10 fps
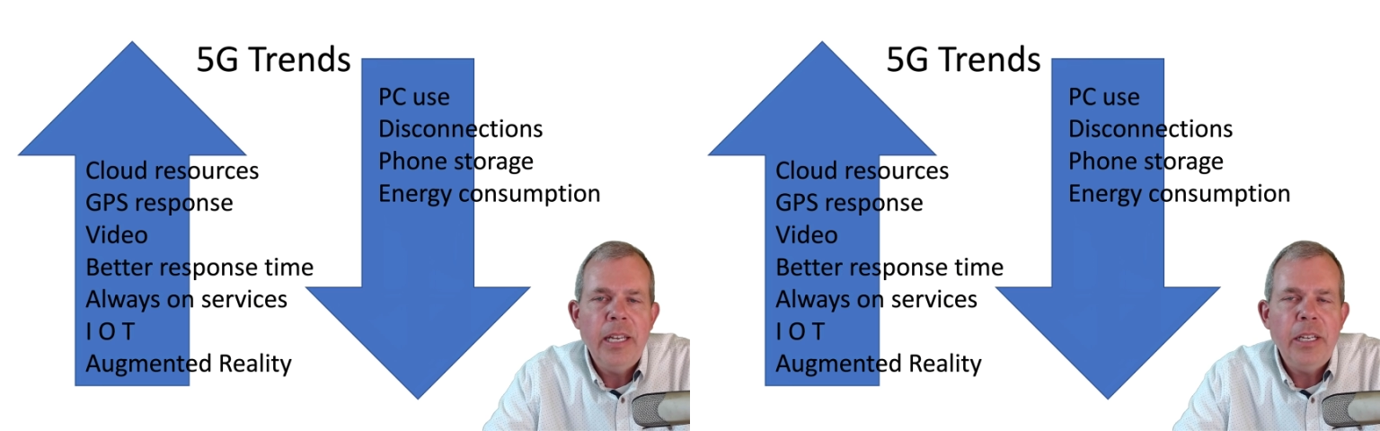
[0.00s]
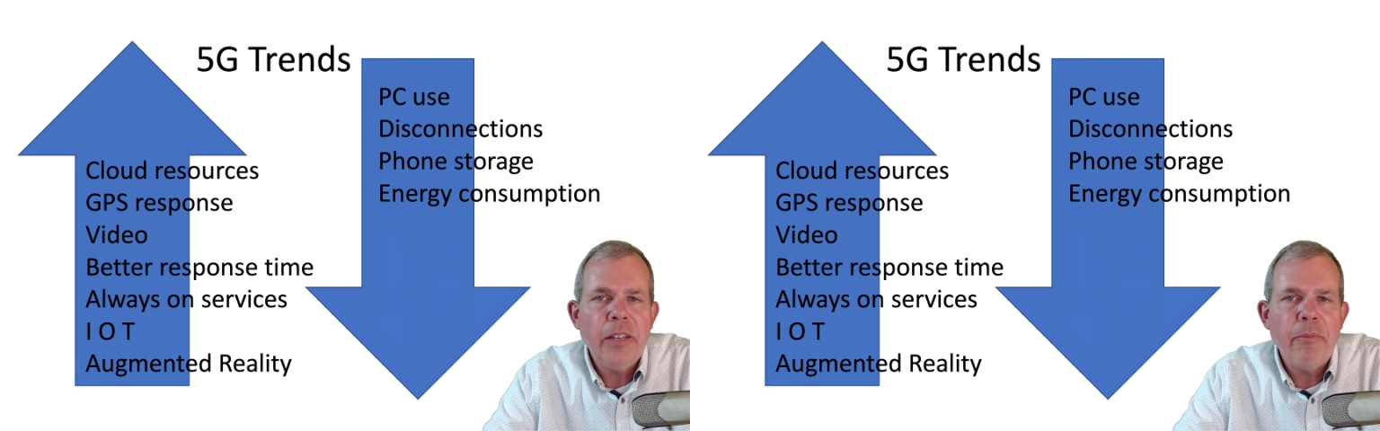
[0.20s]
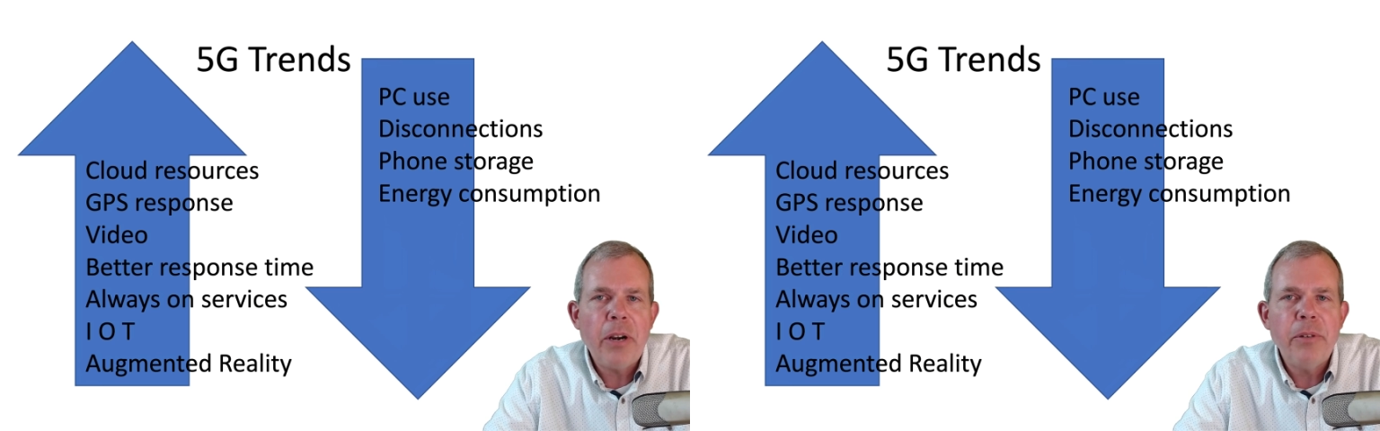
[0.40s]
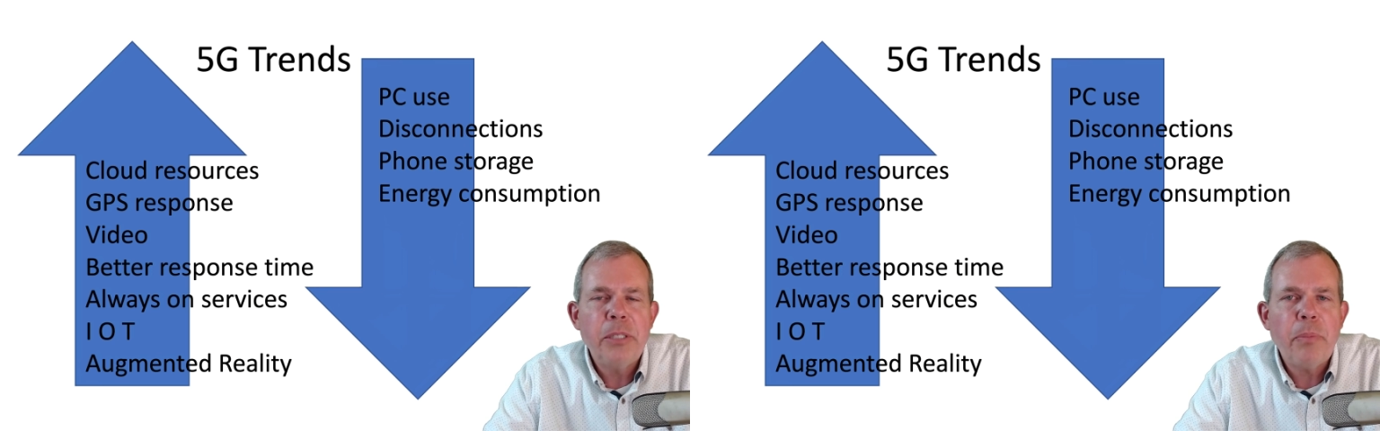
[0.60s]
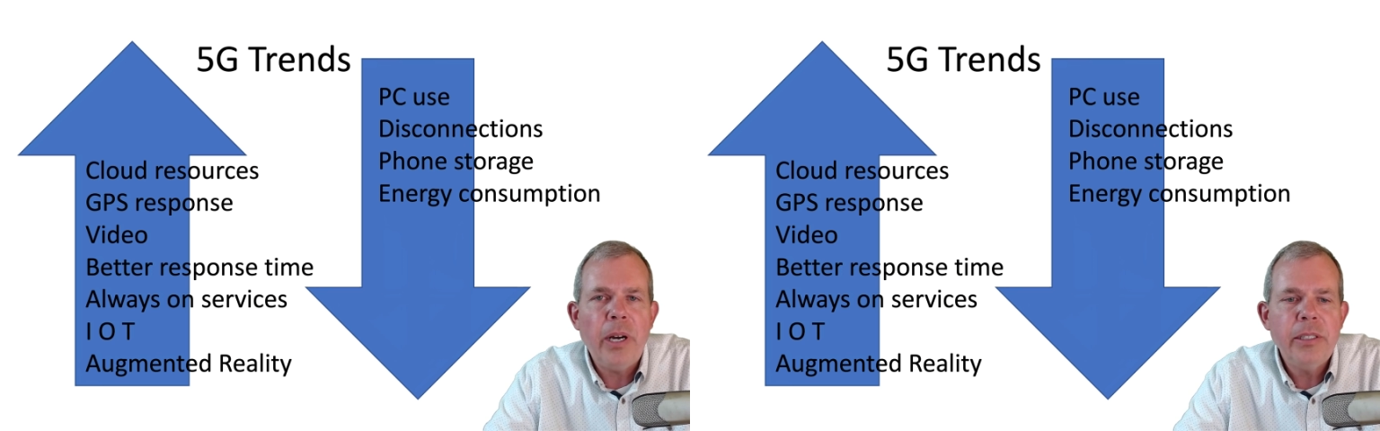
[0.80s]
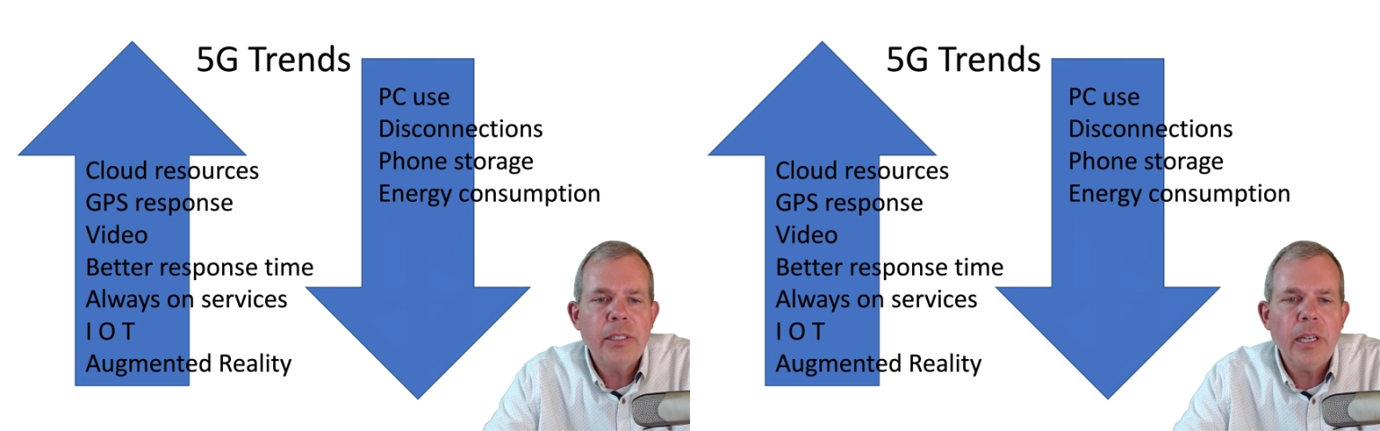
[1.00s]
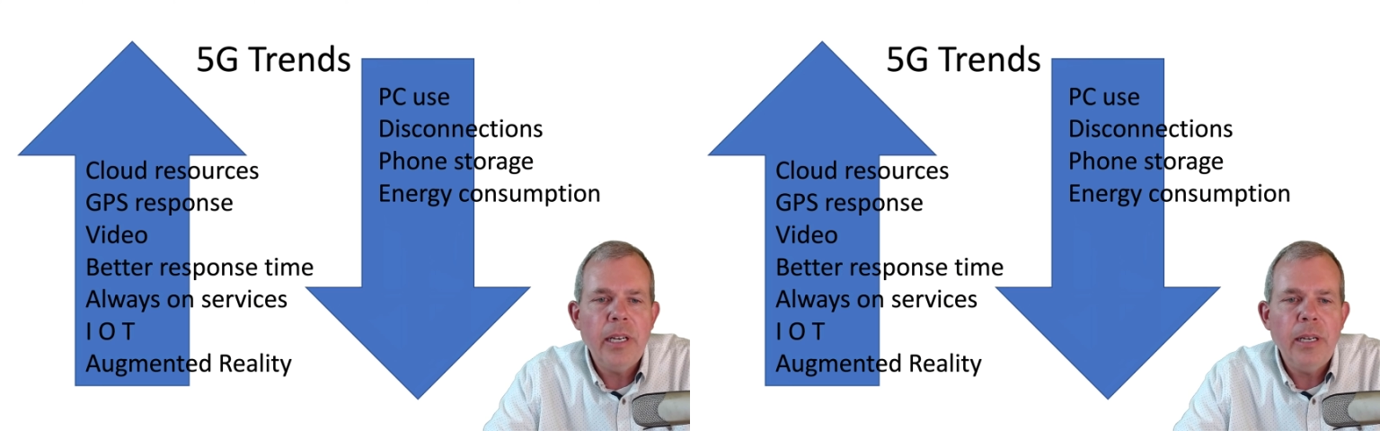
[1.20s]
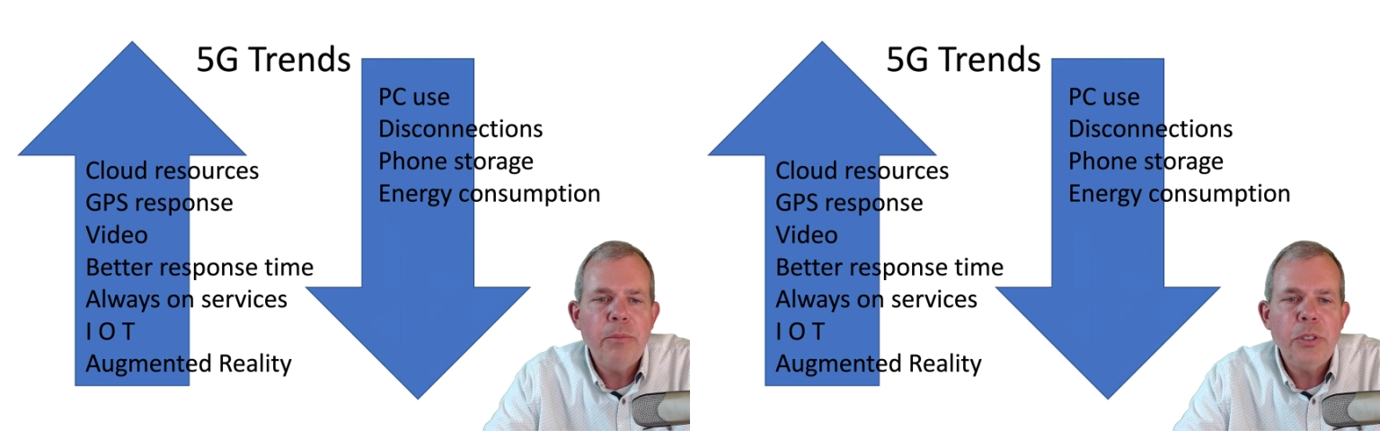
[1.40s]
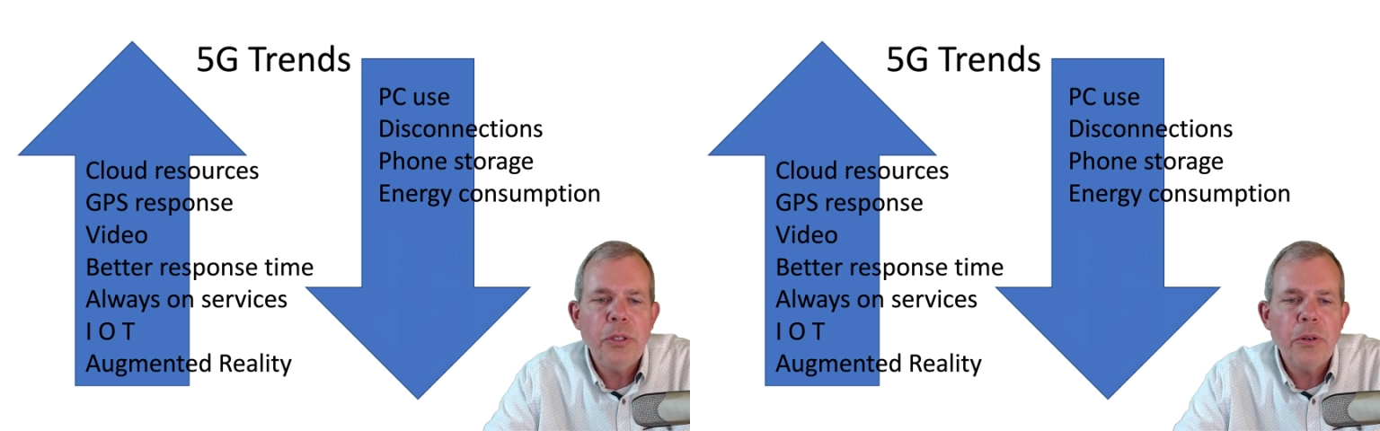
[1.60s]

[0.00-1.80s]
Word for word: You'll have better response times.